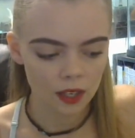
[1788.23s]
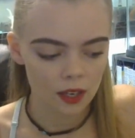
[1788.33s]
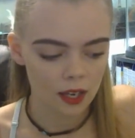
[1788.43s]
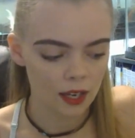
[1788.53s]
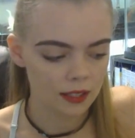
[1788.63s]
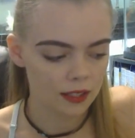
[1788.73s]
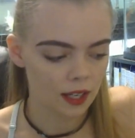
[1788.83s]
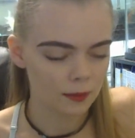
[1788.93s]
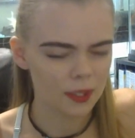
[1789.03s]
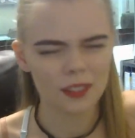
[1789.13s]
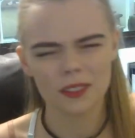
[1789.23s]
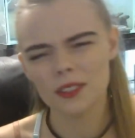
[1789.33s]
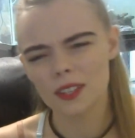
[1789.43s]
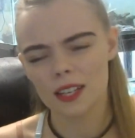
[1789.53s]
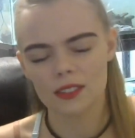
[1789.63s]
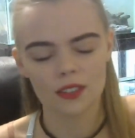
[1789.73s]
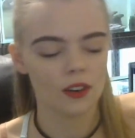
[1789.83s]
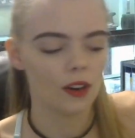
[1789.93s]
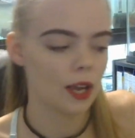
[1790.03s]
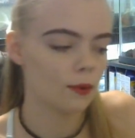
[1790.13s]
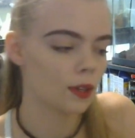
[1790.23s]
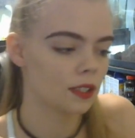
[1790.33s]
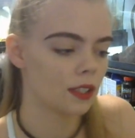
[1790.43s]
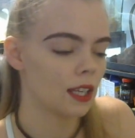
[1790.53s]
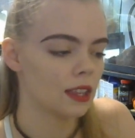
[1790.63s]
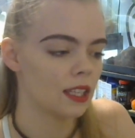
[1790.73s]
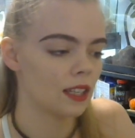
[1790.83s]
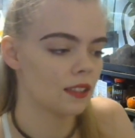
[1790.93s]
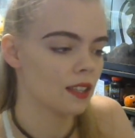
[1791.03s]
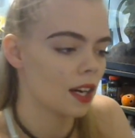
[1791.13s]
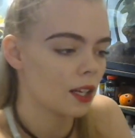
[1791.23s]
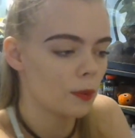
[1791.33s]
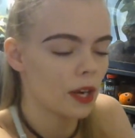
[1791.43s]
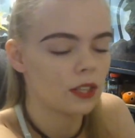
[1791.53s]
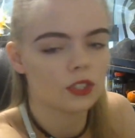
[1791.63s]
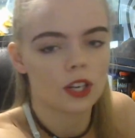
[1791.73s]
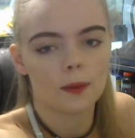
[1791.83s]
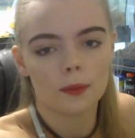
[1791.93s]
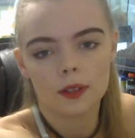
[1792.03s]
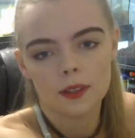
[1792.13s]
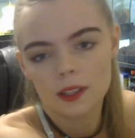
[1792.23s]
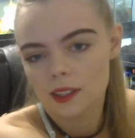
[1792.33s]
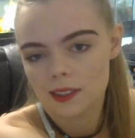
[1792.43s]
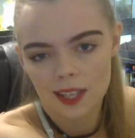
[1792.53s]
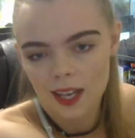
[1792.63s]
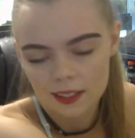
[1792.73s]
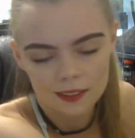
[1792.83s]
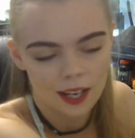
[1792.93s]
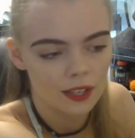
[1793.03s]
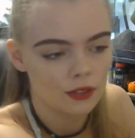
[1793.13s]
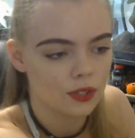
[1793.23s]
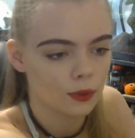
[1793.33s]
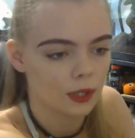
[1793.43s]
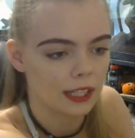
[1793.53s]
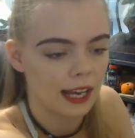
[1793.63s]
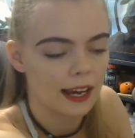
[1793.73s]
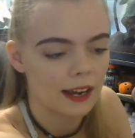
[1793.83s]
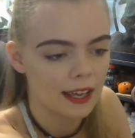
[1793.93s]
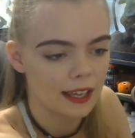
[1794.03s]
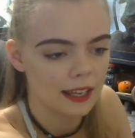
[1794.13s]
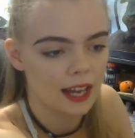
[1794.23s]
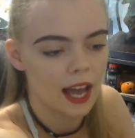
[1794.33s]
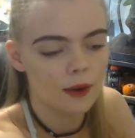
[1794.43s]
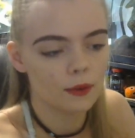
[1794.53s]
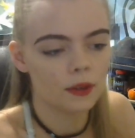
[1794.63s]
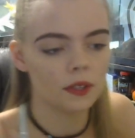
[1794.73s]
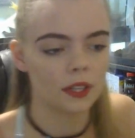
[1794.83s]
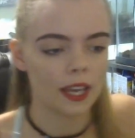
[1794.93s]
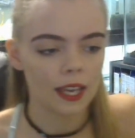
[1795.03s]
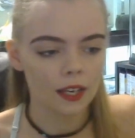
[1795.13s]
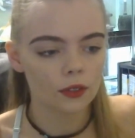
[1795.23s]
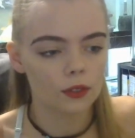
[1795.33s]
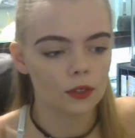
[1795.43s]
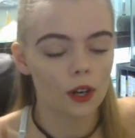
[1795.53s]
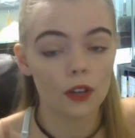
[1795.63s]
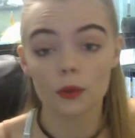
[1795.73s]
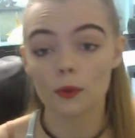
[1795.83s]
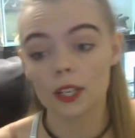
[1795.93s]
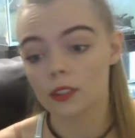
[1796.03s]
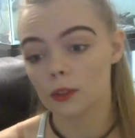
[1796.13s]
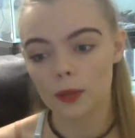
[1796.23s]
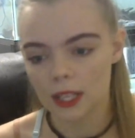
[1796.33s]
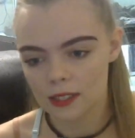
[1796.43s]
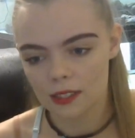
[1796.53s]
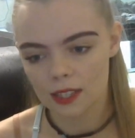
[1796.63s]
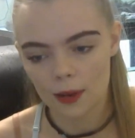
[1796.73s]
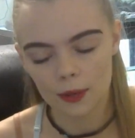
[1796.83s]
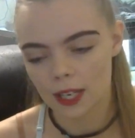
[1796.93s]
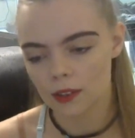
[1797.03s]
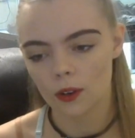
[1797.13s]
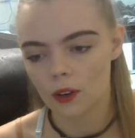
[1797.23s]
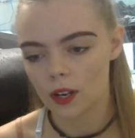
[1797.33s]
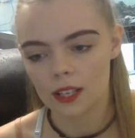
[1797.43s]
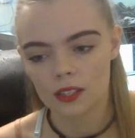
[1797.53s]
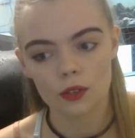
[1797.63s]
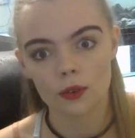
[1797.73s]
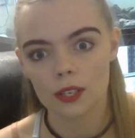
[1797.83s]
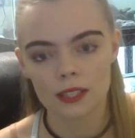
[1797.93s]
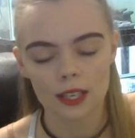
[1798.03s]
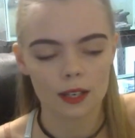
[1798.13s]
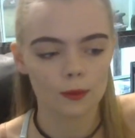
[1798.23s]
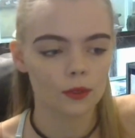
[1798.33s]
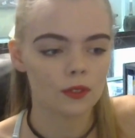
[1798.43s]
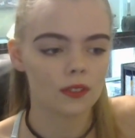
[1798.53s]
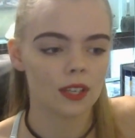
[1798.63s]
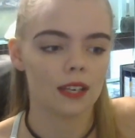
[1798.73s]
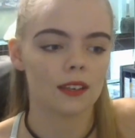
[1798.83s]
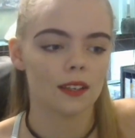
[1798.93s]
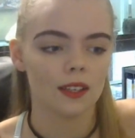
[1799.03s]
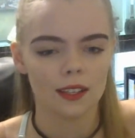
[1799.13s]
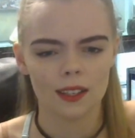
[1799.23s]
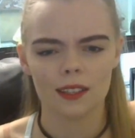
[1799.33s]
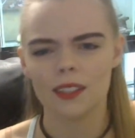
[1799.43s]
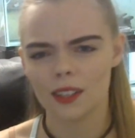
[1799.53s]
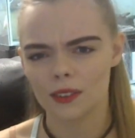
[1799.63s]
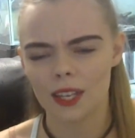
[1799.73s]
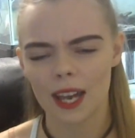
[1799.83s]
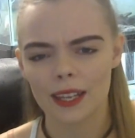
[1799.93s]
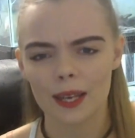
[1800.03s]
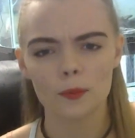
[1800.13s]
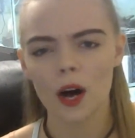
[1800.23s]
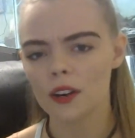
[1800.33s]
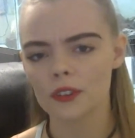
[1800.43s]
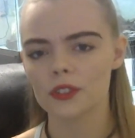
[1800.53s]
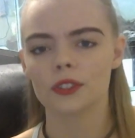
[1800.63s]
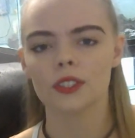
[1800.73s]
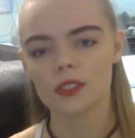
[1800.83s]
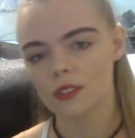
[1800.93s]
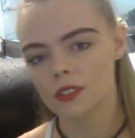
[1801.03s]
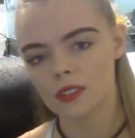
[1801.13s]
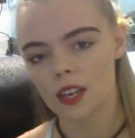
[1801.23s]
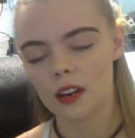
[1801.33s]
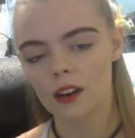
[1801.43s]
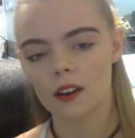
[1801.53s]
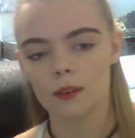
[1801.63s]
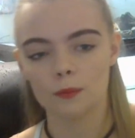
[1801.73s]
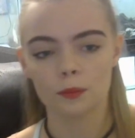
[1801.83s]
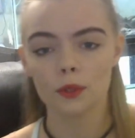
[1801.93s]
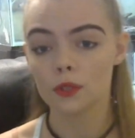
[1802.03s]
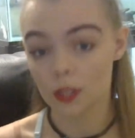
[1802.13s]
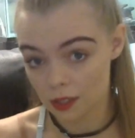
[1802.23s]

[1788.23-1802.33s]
and you know, you guys know I worked at the exotic pet shop that I used to work at, and I would handle, on the regular basis, I would handle all kinds of crazy animals, like, you know, they had like monitor lizards there, and blue-tongued